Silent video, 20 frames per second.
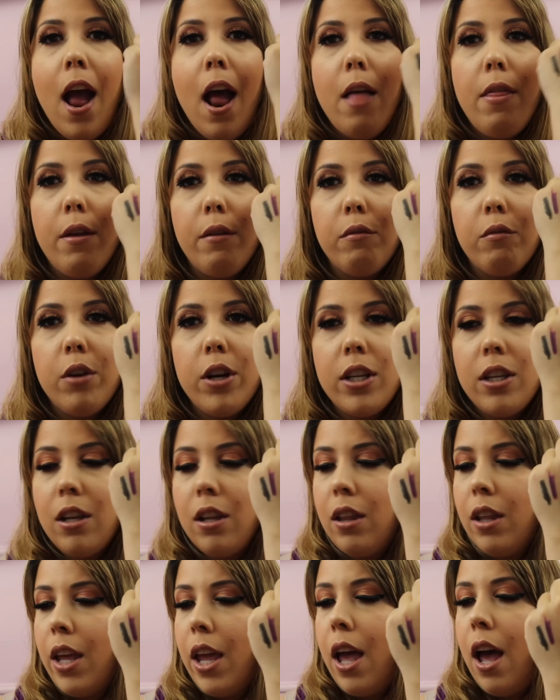And then
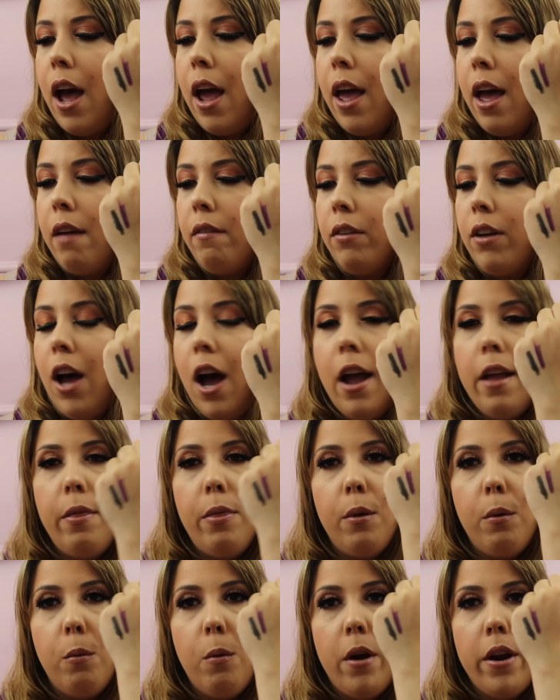recently I have gotten
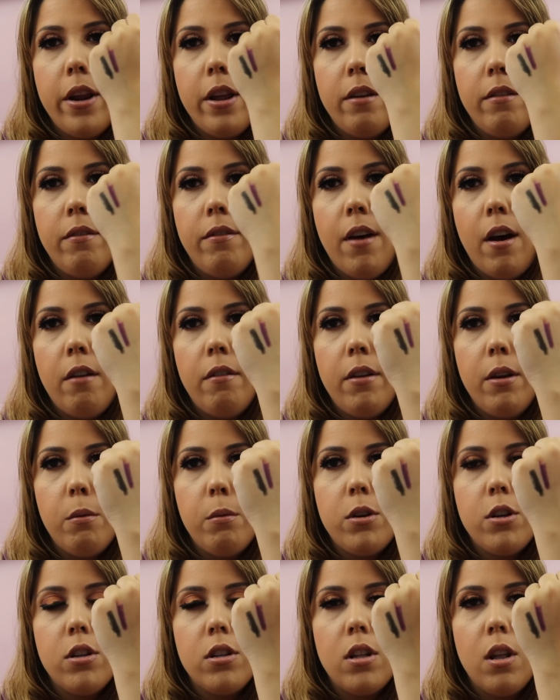the one in Velvet,
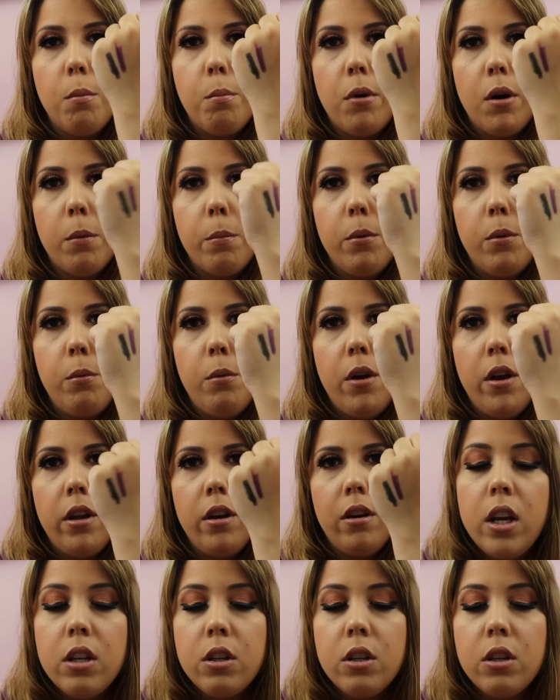which is the purple one.